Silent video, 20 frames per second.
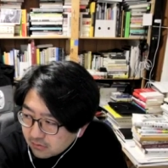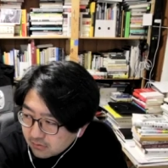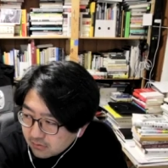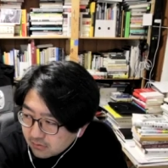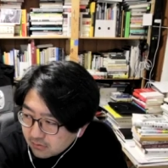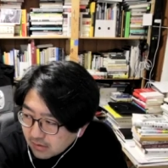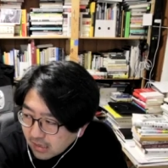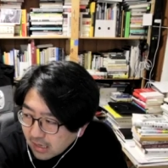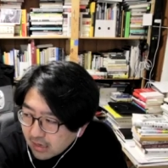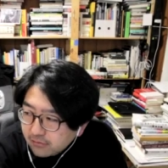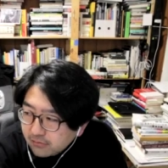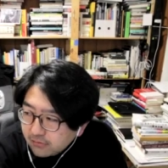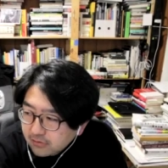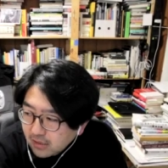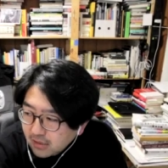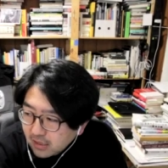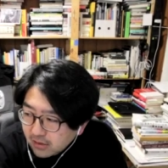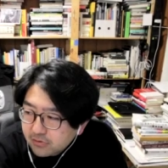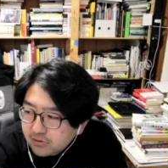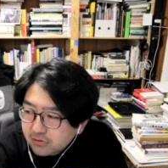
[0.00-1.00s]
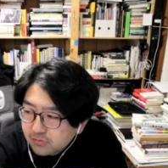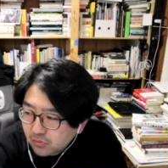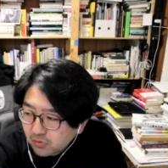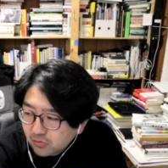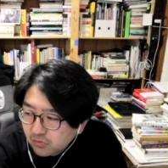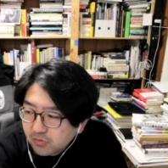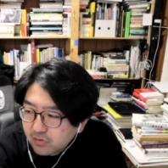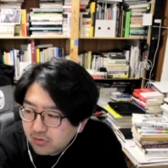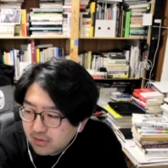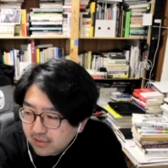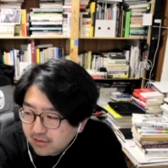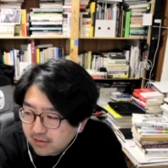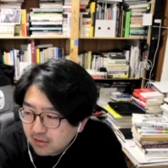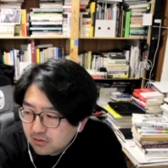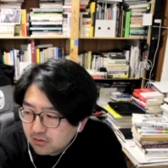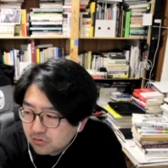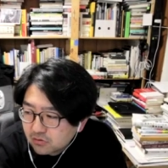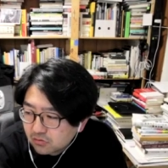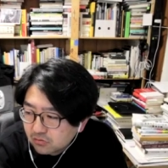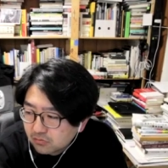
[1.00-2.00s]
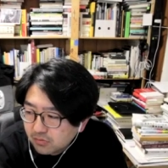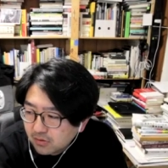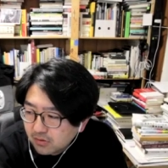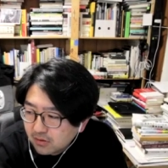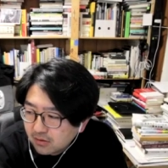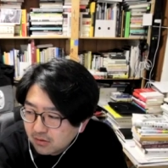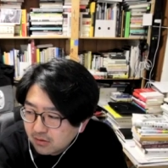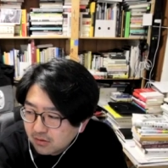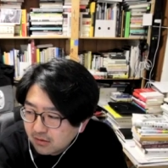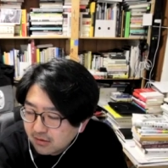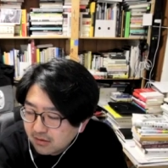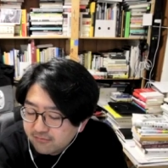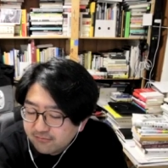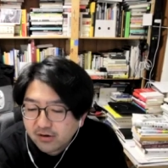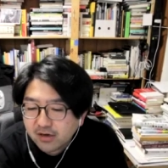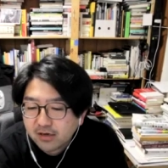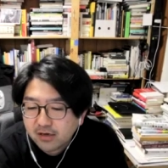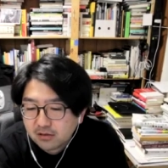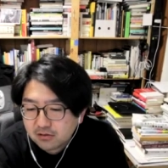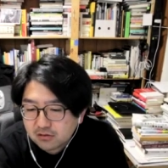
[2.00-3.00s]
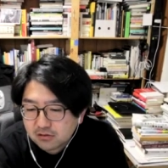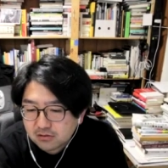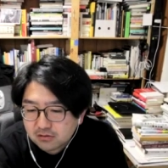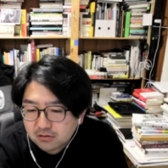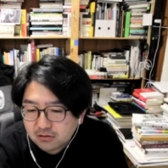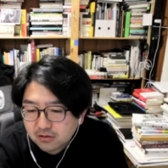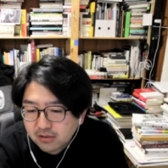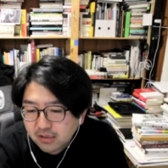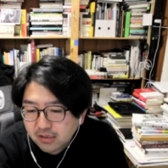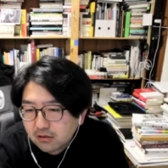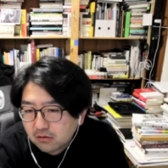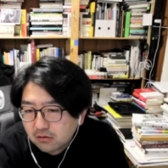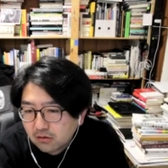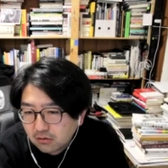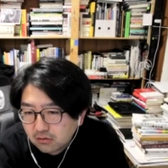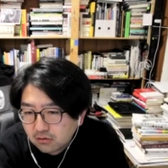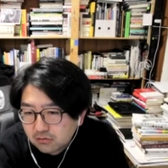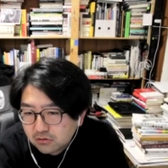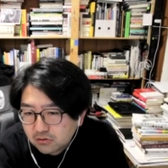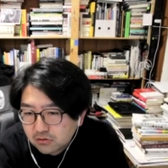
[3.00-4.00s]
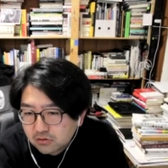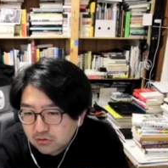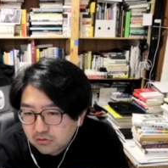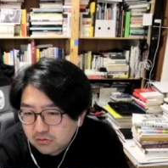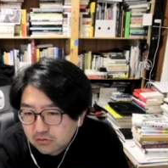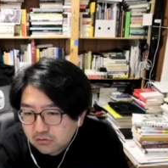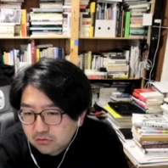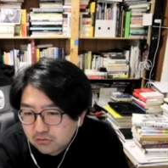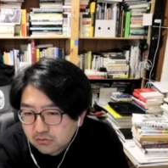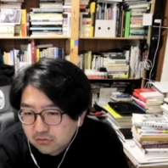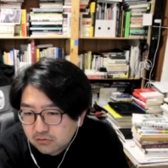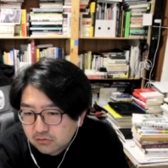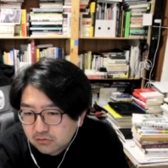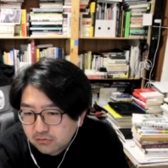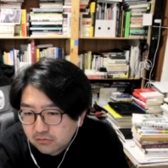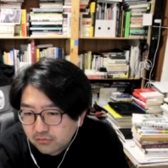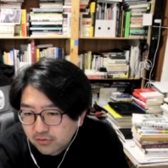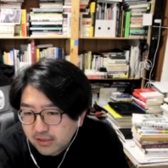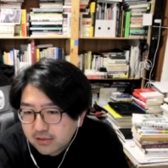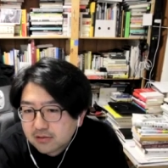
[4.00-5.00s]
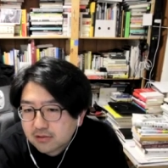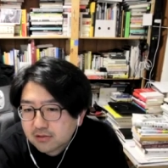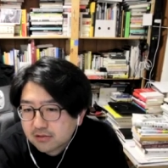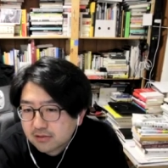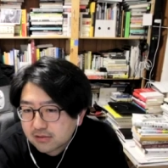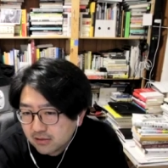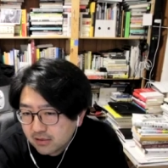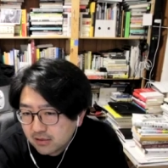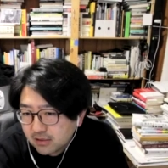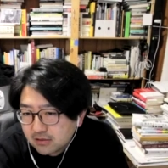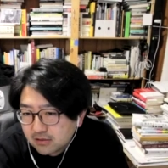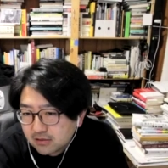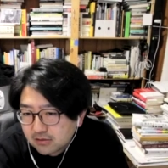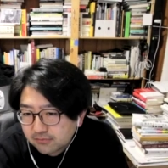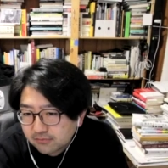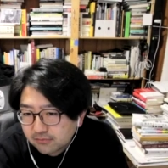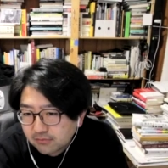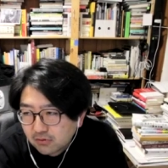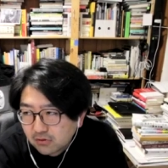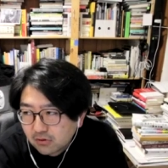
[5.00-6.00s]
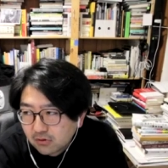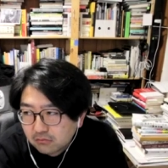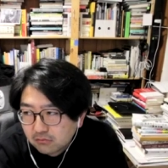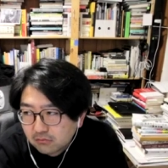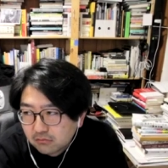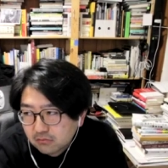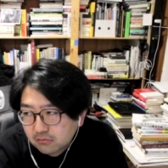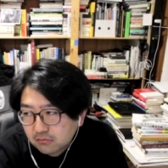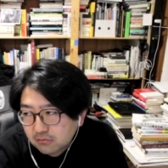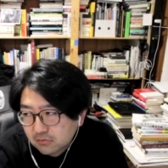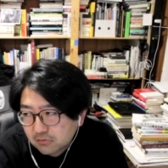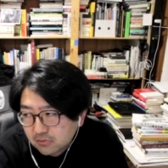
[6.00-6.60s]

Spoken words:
I was probably lucky to be invited to Genlong to write a series from